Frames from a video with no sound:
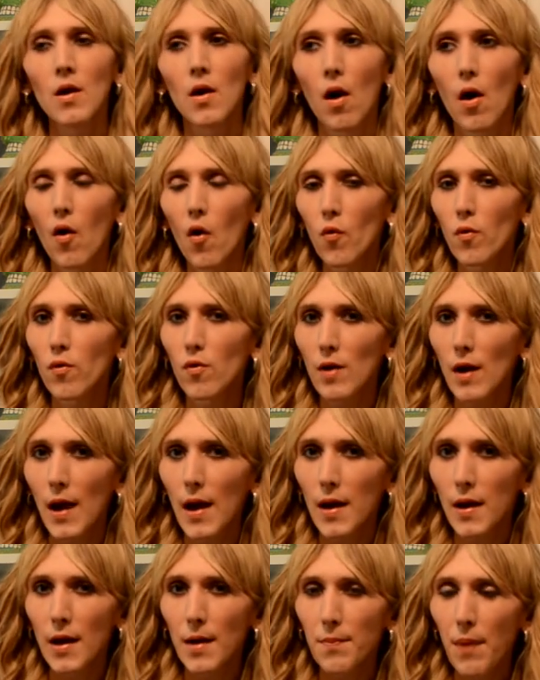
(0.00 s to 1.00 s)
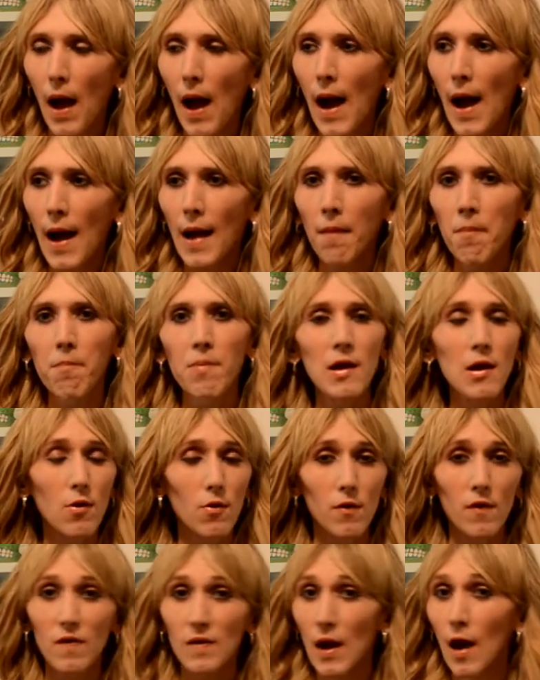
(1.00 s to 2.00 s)
Hold your head up high. Be
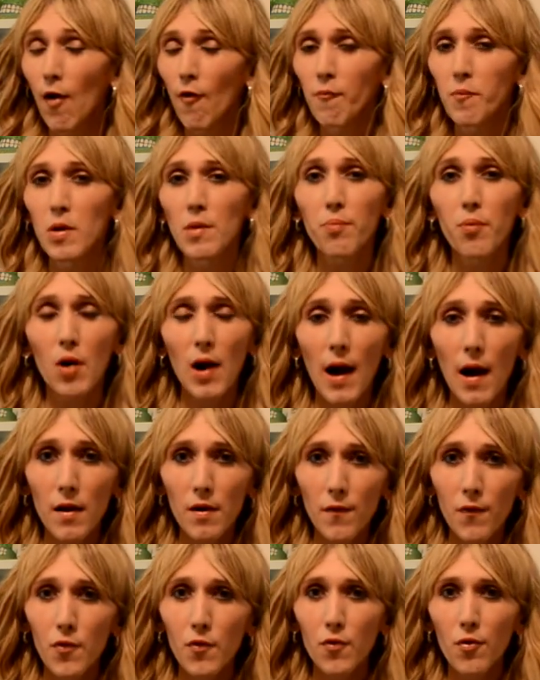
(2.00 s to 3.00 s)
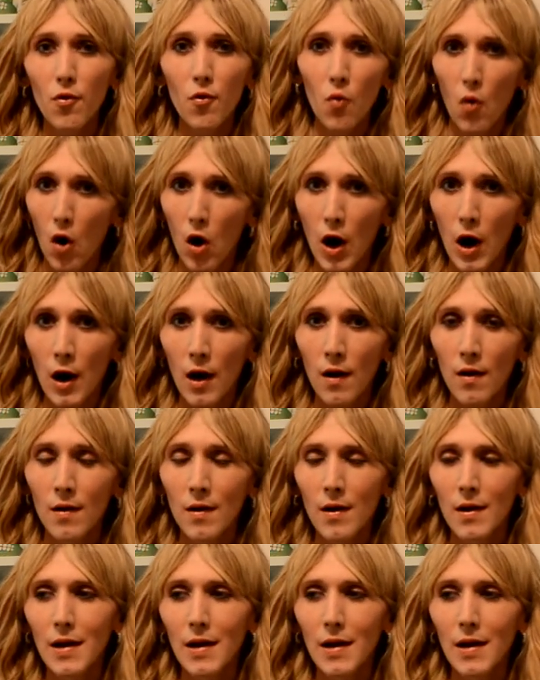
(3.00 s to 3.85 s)
yourself. Be proud of who you are.